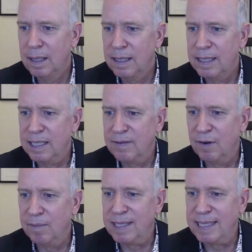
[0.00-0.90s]
This is
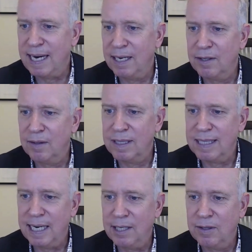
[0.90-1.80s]
from Sandra.
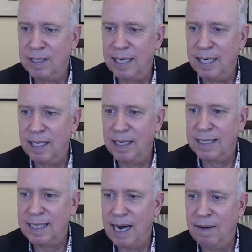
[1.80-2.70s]
Sandra
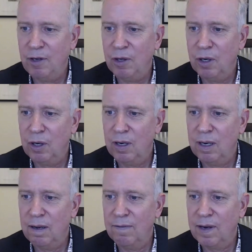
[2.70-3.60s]
says, have you heard
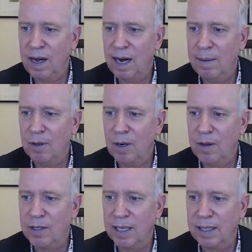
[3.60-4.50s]
of Lyme or other
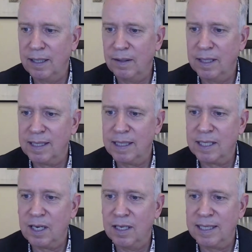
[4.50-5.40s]
tech illnesses
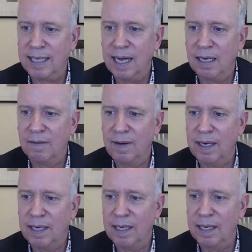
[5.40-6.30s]
causing
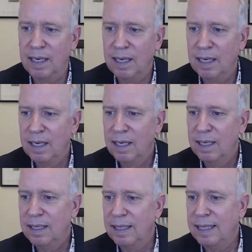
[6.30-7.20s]
elevated
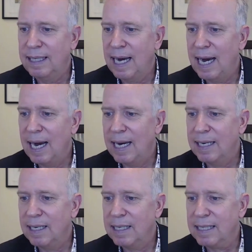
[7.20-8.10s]

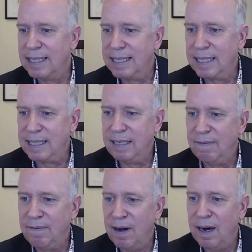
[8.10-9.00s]

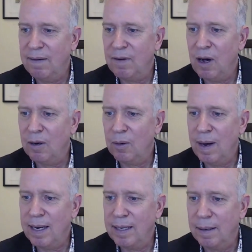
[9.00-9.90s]
GAD65
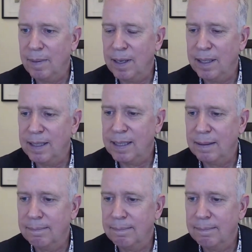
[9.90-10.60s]
autoantibodies?